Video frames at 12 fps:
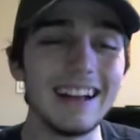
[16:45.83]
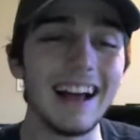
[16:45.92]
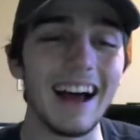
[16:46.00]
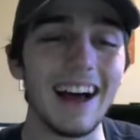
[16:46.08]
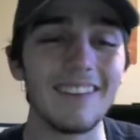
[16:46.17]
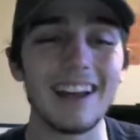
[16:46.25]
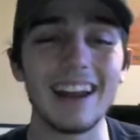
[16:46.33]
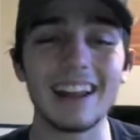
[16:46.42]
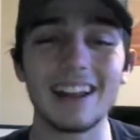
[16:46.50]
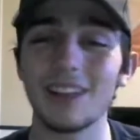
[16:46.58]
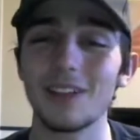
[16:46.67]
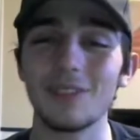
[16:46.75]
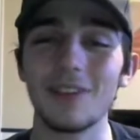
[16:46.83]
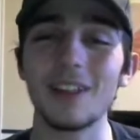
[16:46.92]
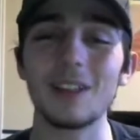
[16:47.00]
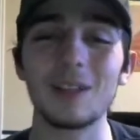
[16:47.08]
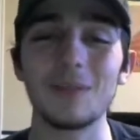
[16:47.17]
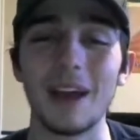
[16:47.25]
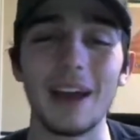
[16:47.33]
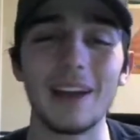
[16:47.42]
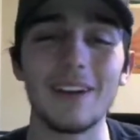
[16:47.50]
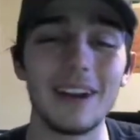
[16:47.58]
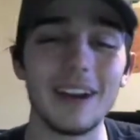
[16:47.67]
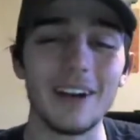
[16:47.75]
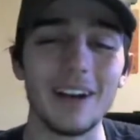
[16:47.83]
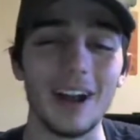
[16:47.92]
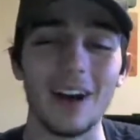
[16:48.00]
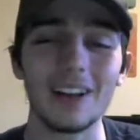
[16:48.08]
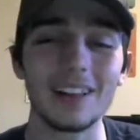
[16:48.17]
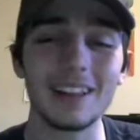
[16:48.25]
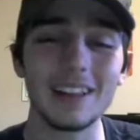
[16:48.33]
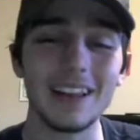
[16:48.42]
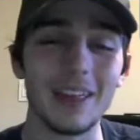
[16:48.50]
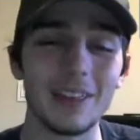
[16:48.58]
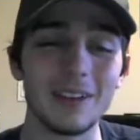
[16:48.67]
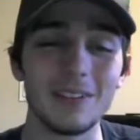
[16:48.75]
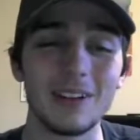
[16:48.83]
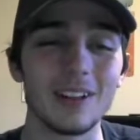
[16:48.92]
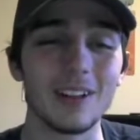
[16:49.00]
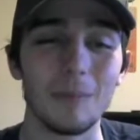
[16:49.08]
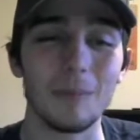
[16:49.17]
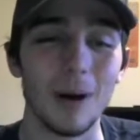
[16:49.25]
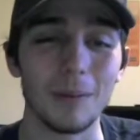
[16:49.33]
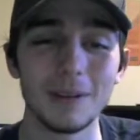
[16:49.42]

I'm trying to justify this in my head right now, and honestly, I think we just got bopped.